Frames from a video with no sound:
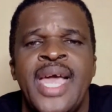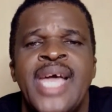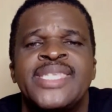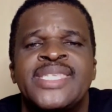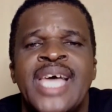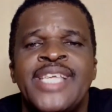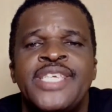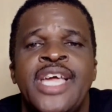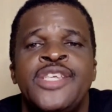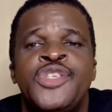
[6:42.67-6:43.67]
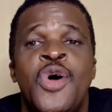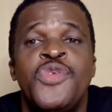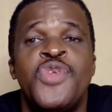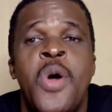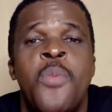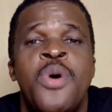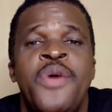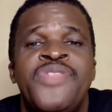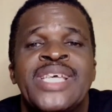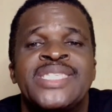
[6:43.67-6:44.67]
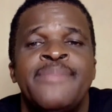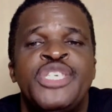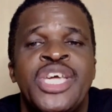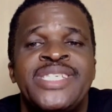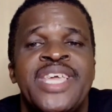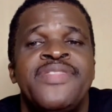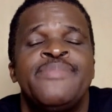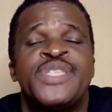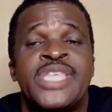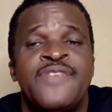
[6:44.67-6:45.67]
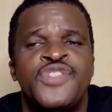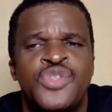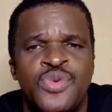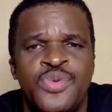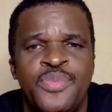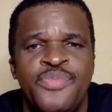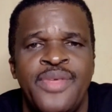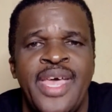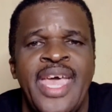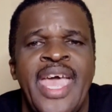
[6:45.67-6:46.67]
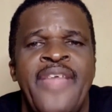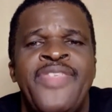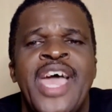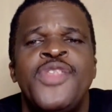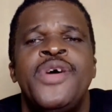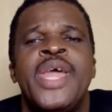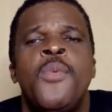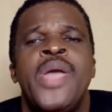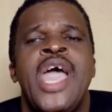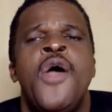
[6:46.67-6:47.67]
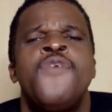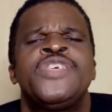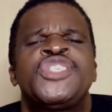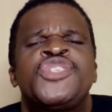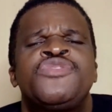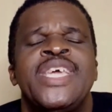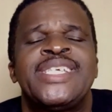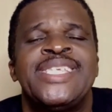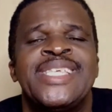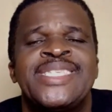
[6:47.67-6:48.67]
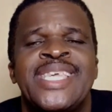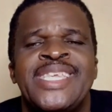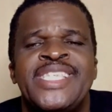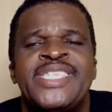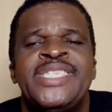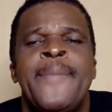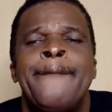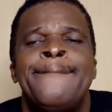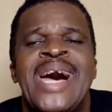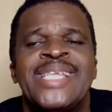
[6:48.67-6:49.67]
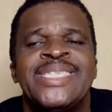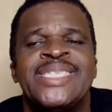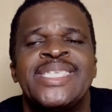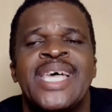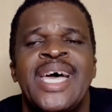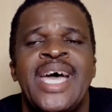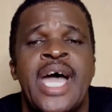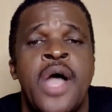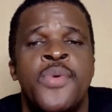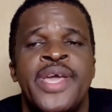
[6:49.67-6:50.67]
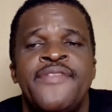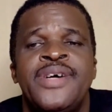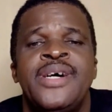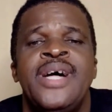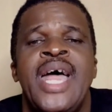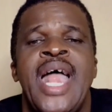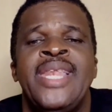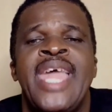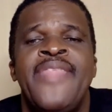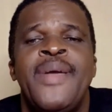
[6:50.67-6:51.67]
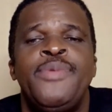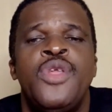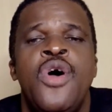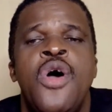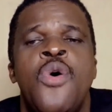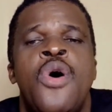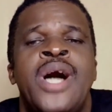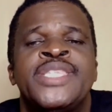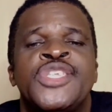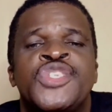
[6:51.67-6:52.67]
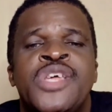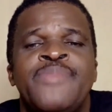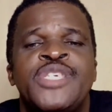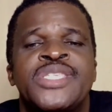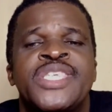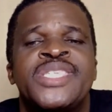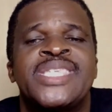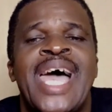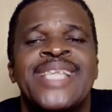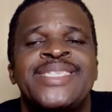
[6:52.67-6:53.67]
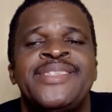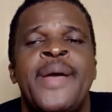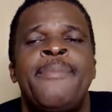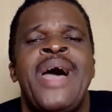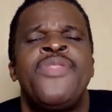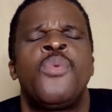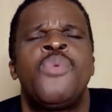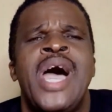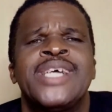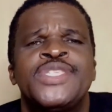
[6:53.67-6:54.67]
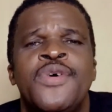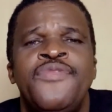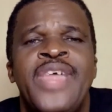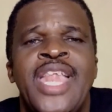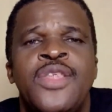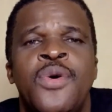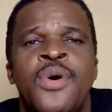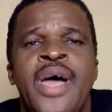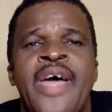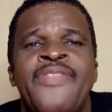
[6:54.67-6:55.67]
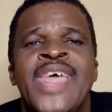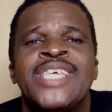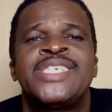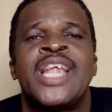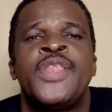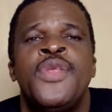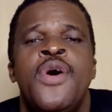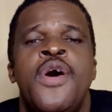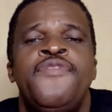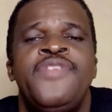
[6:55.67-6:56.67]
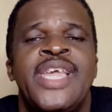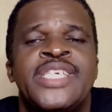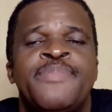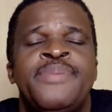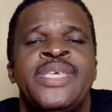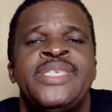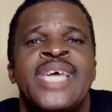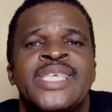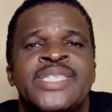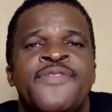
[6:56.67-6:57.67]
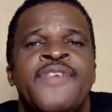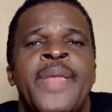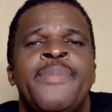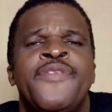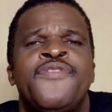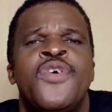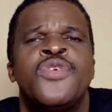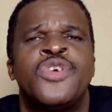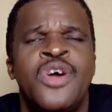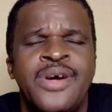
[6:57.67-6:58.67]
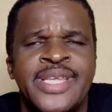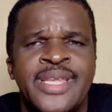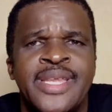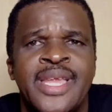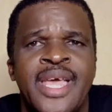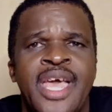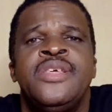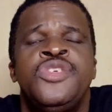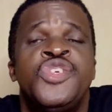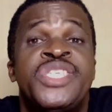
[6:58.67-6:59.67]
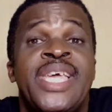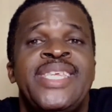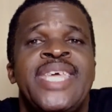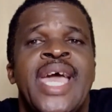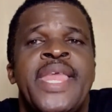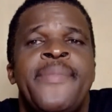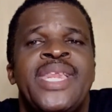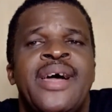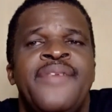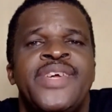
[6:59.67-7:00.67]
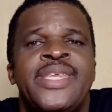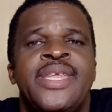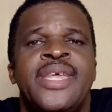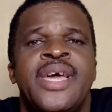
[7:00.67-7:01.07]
Such don't know what they are subjecting themselves to. They are not aware of its strictness and its demands. However, let them know, as the scriptures assert, that by the works of the law there shall no flesh be justified before God. You see, dearly beloved,